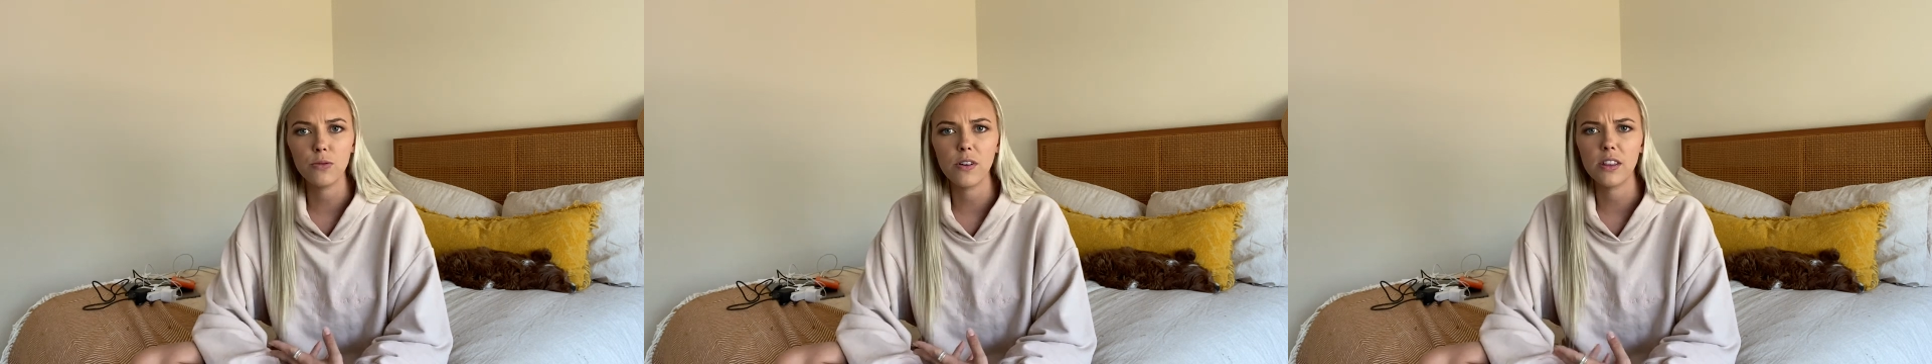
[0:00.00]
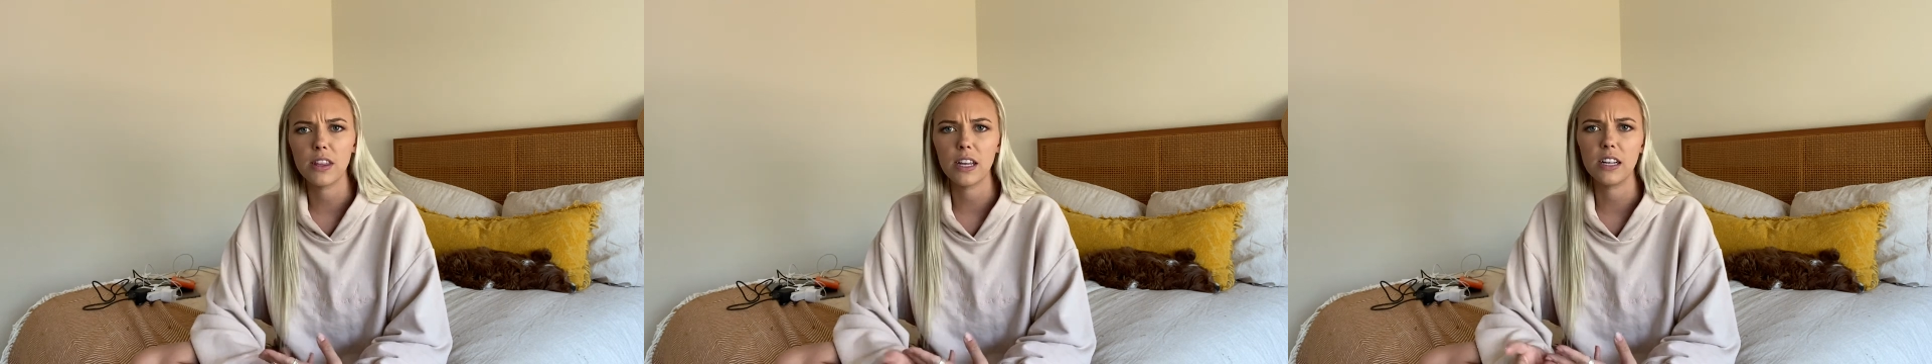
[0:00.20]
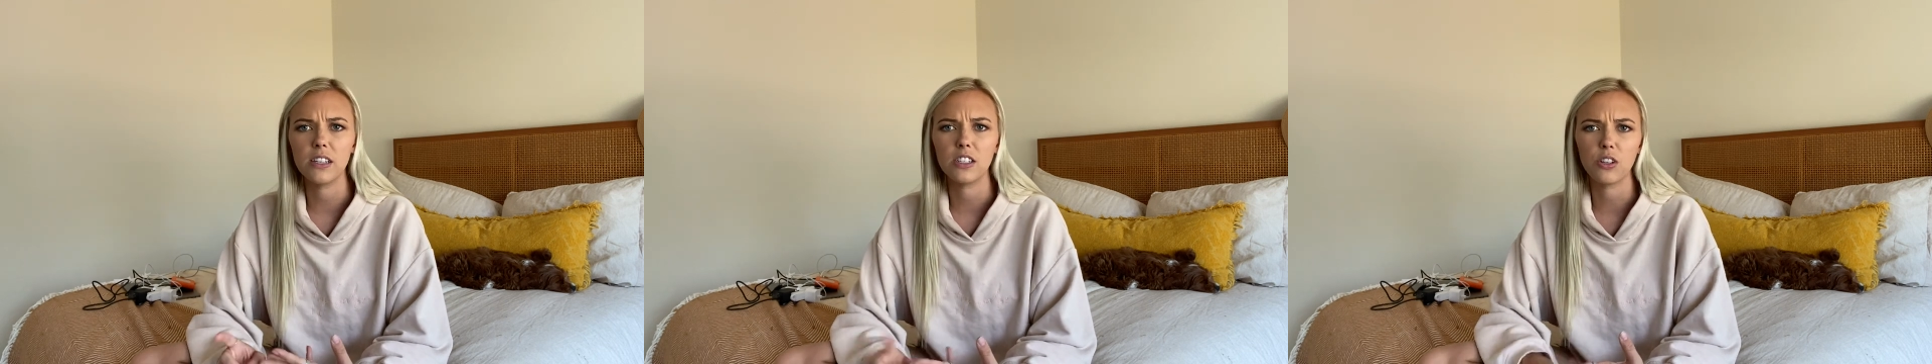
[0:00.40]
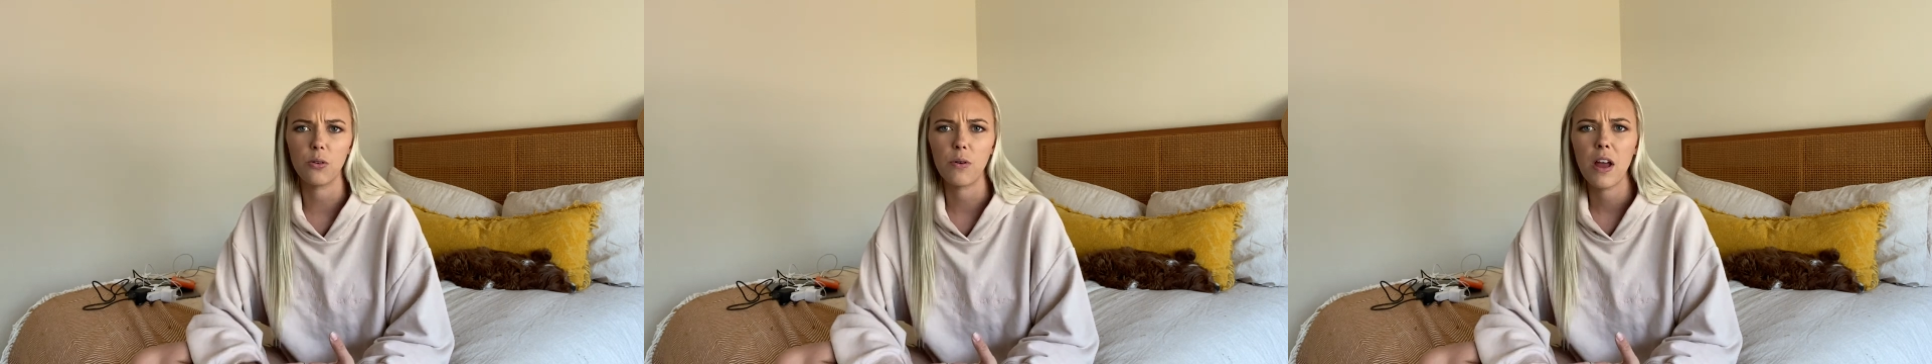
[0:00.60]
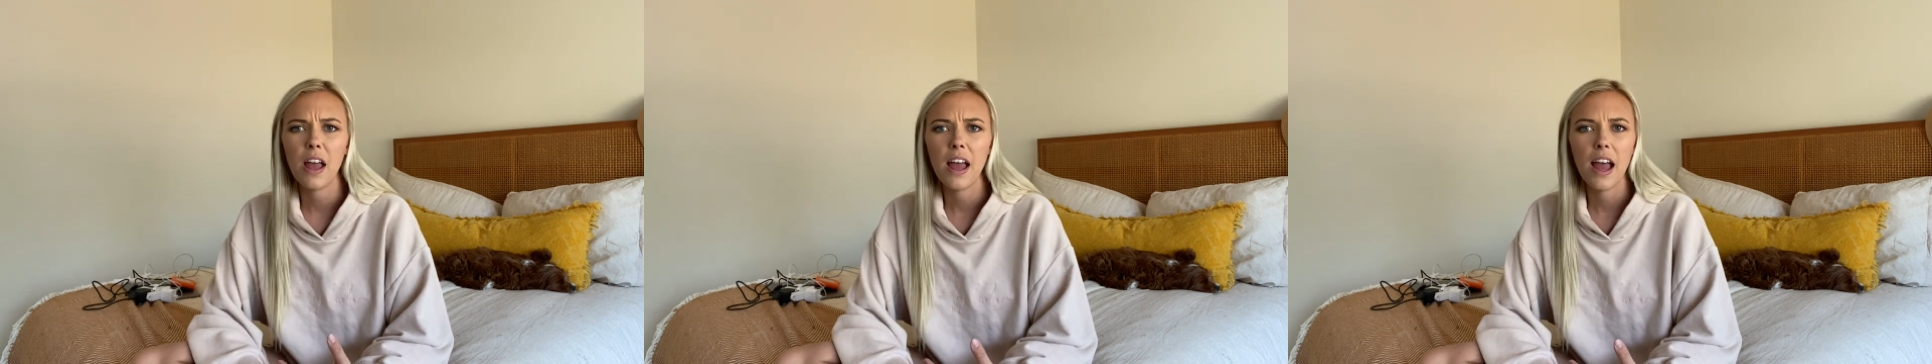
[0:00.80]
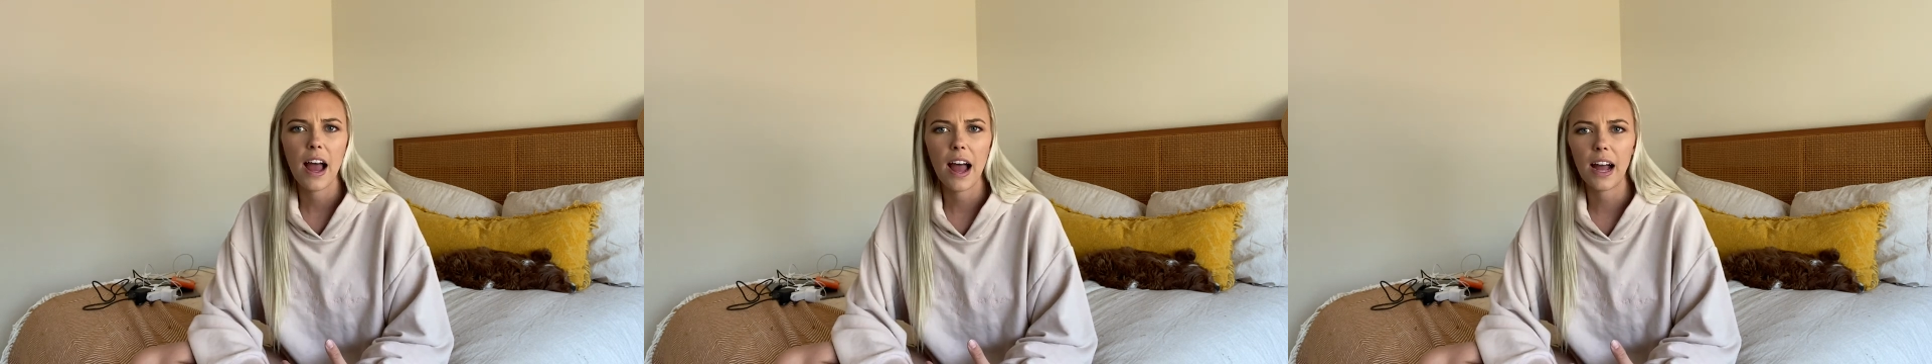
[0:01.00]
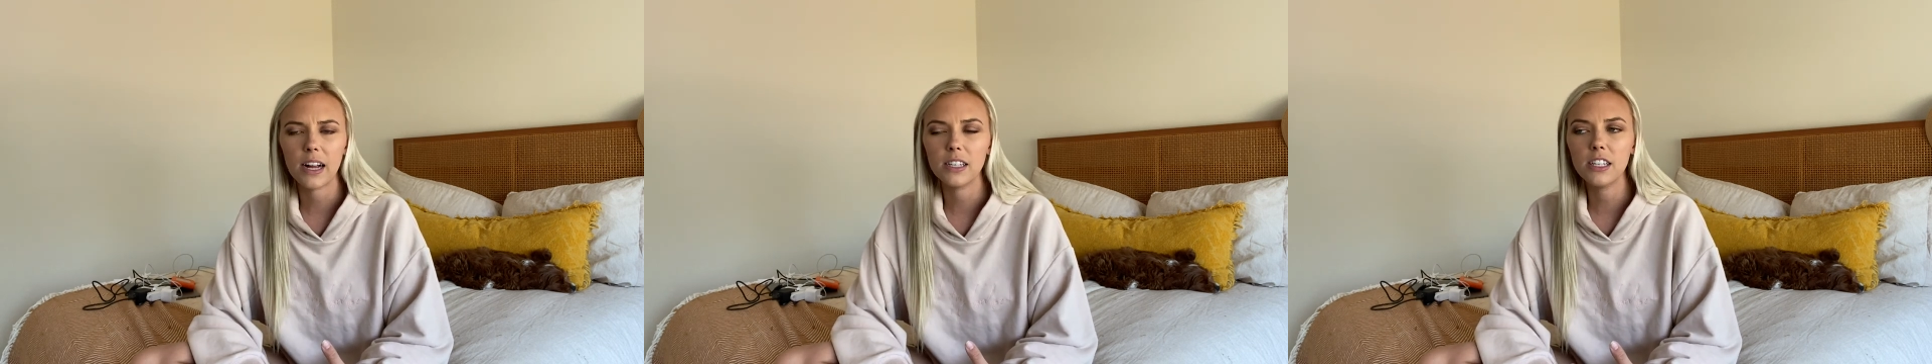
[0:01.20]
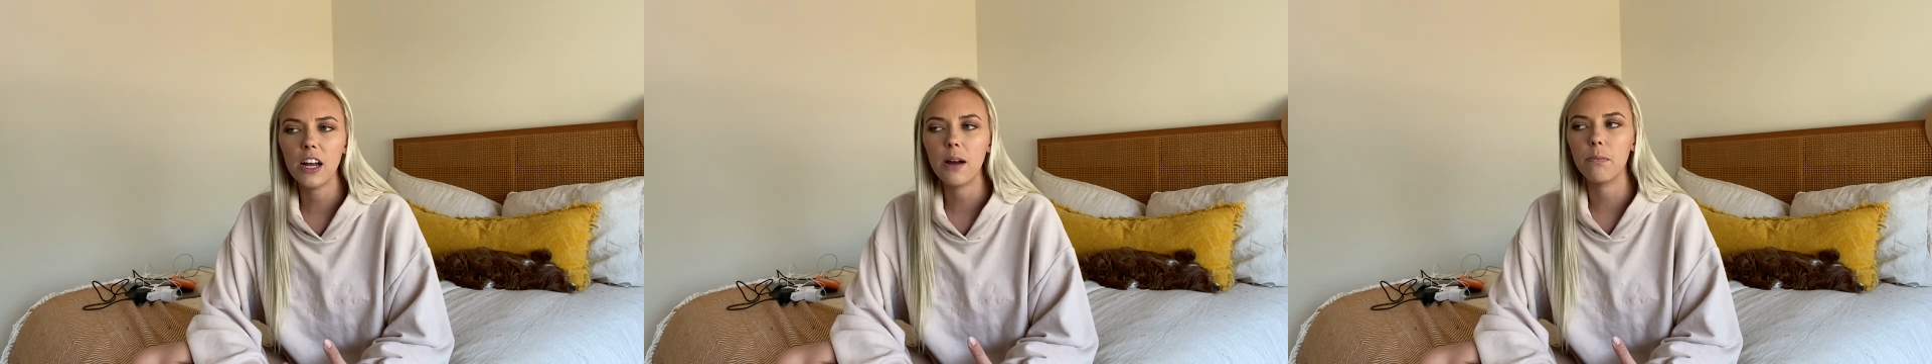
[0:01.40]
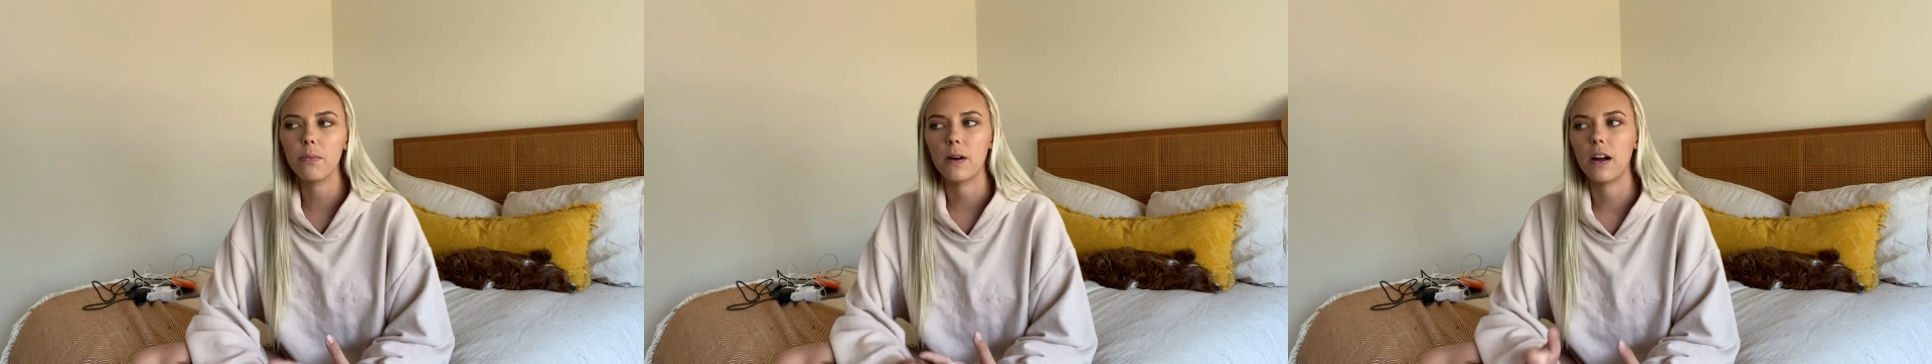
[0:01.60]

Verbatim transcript: on things, don't act up.